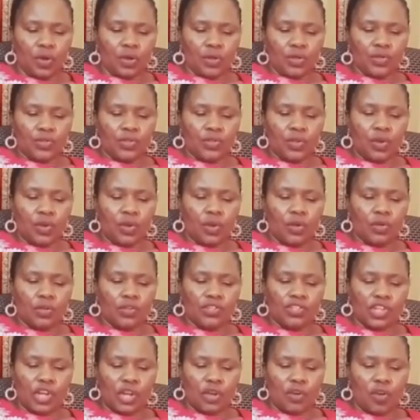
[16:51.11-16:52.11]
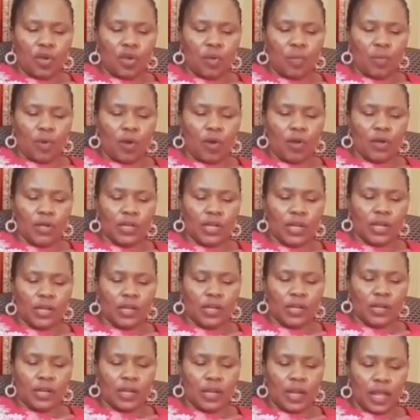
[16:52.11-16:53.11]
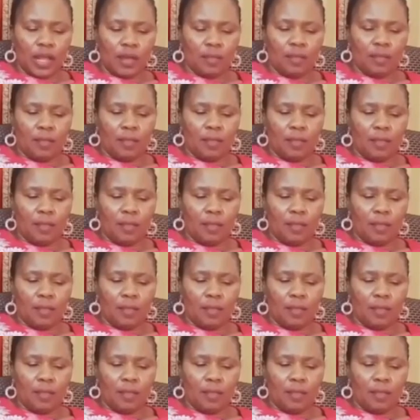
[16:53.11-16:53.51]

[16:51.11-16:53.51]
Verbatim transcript: So Jacob called the name